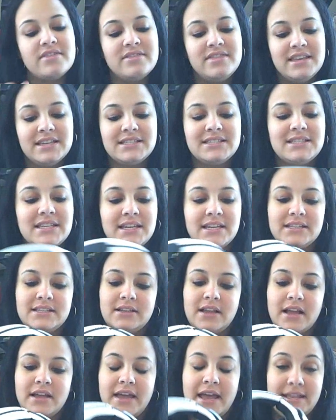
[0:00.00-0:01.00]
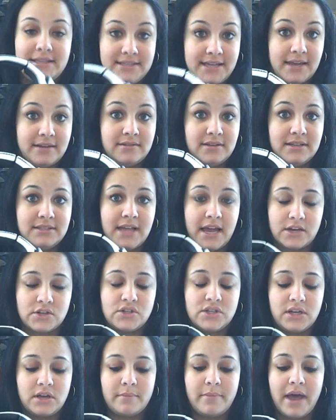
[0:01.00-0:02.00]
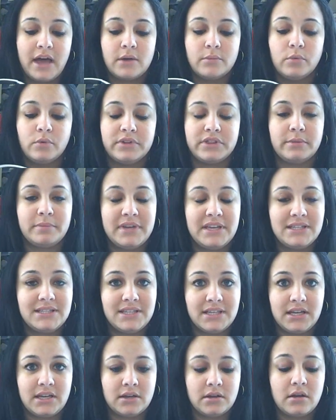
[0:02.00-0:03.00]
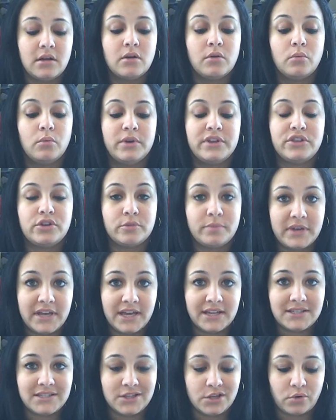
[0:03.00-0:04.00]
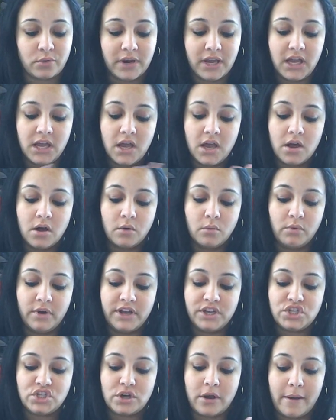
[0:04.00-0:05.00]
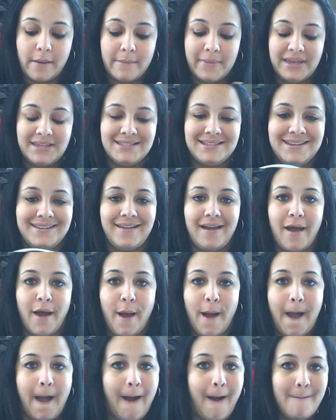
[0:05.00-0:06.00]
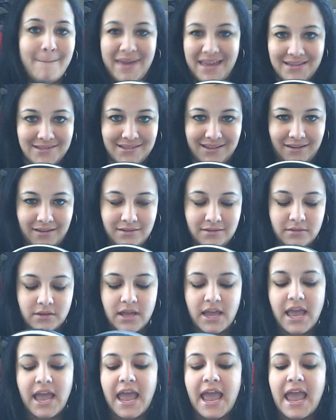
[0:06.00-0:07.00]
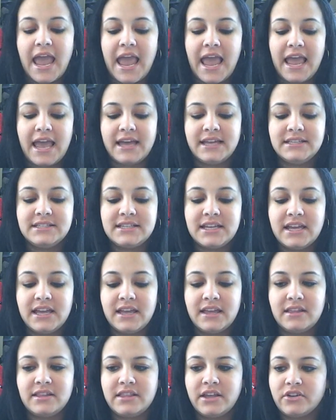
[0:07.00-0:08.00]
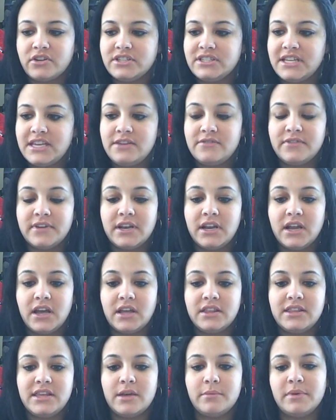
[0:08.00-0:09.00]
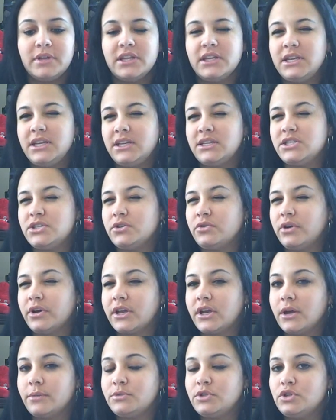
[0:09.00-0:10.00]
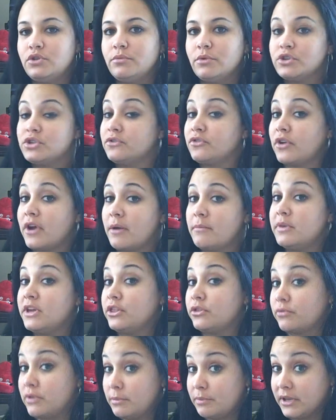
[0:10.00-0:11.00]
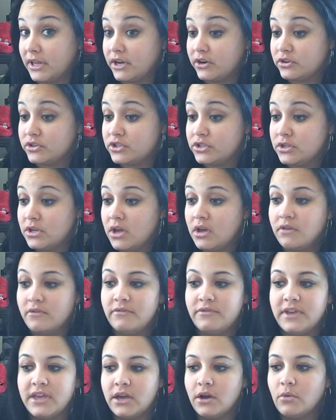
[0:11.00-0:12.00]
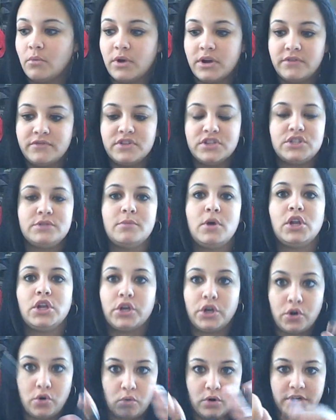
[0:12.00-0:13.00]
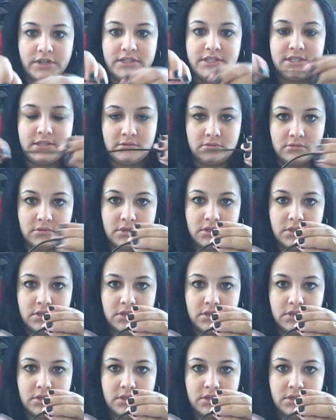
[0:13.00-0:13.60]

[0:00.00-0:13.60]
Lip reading: This headset is actually compatible with the PC, with your PS3, which makes it amazing. And there's even the ability to hook it up to most of your MP3 players via one of the smaller ports.